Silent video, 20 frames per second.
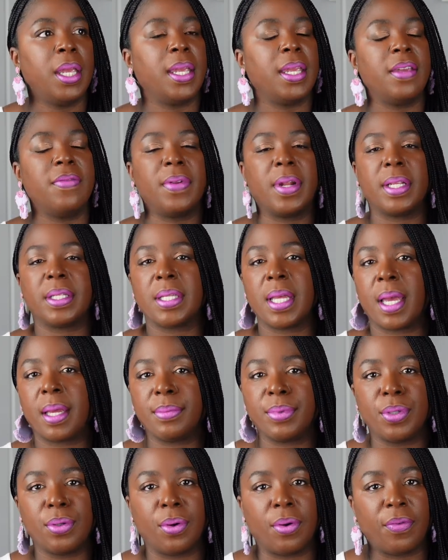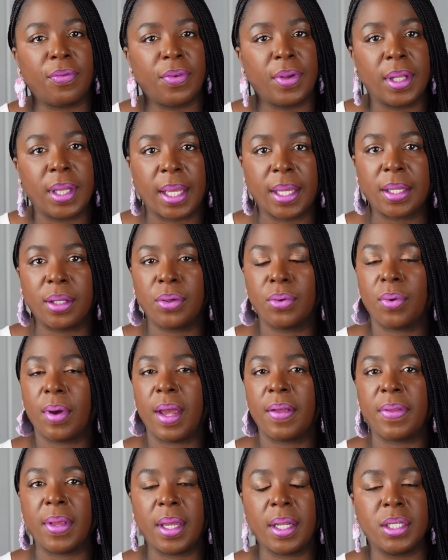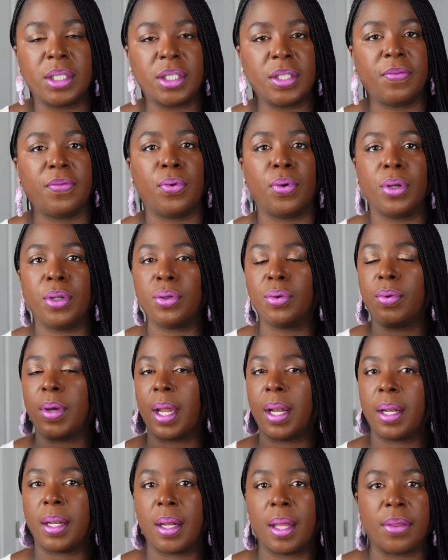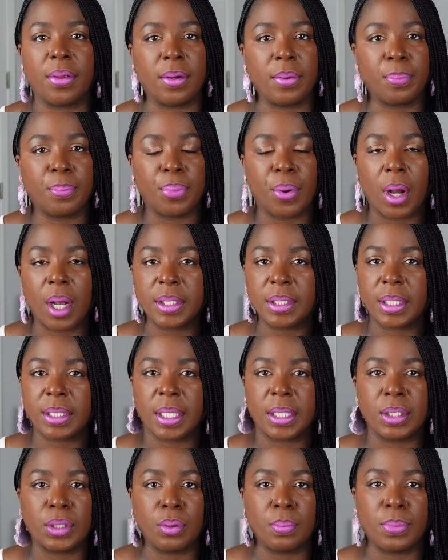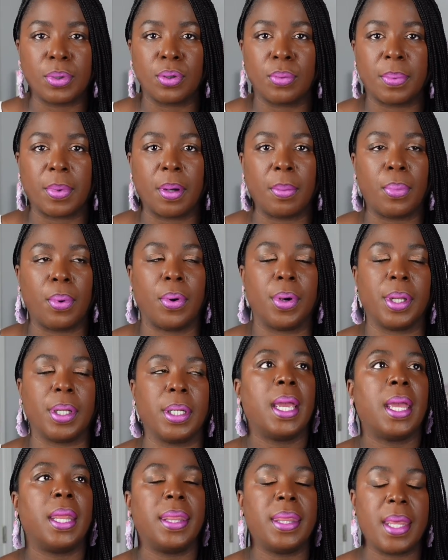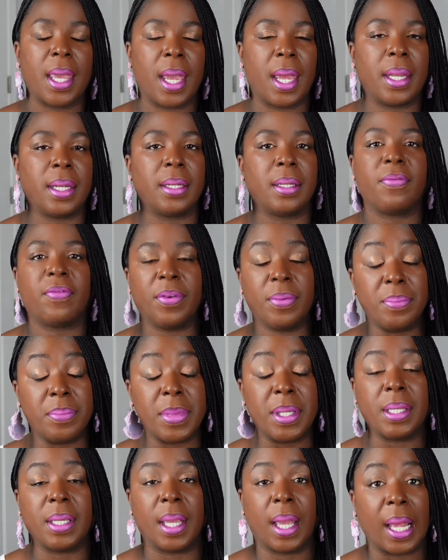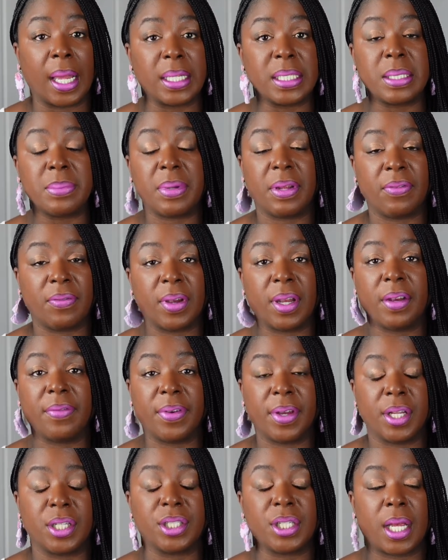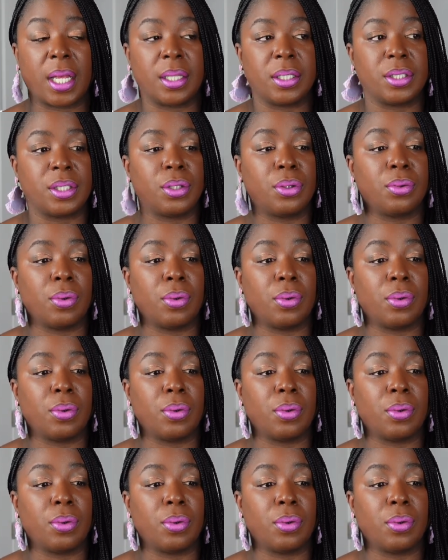Even at times you don't feel like it. You don't have the energy for it. You got another project that's super duper important. And that for me has been very, very challenging